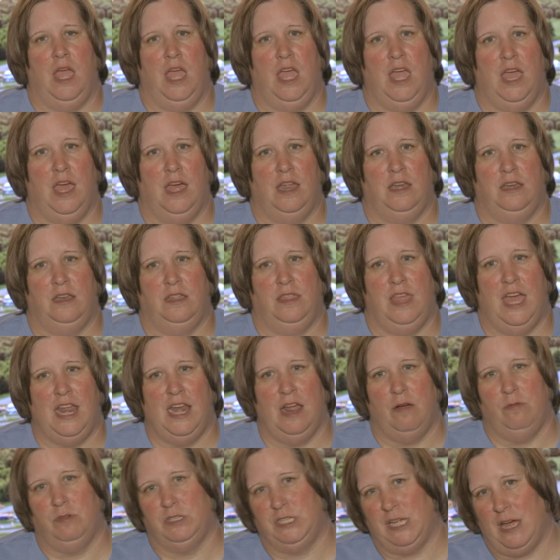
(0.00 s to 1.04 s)
And
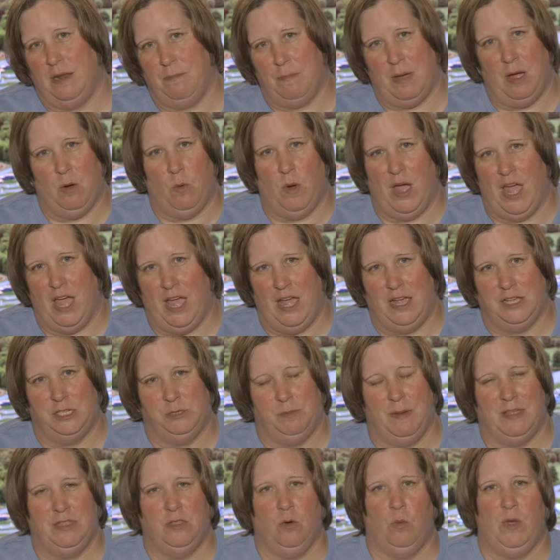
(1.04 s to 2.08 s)
then I was on my way,
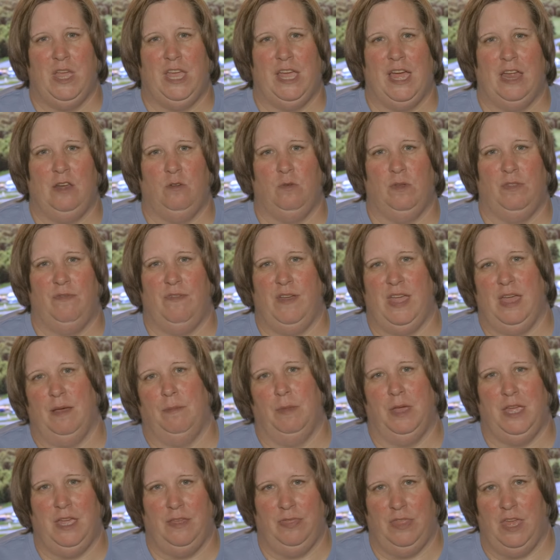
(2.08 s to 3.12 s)
spent the weekend with
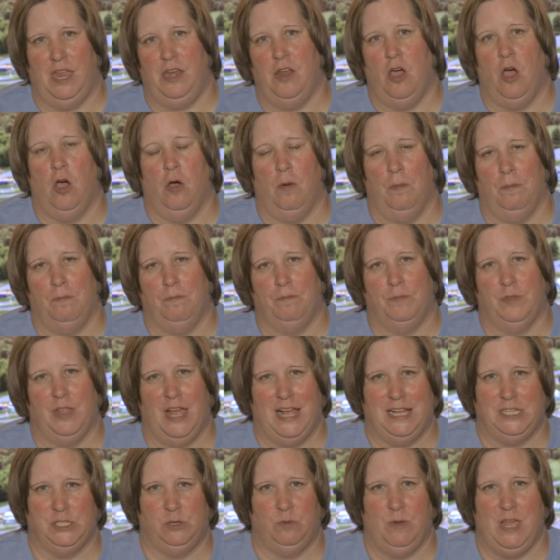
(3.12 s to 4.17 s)
family, and then home
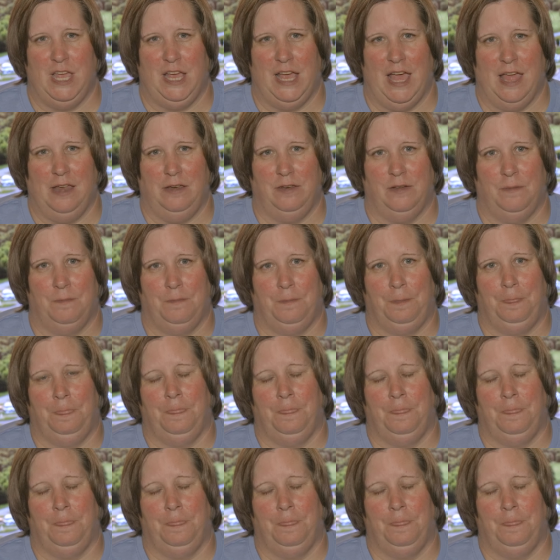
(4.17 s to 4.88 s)
last weekend.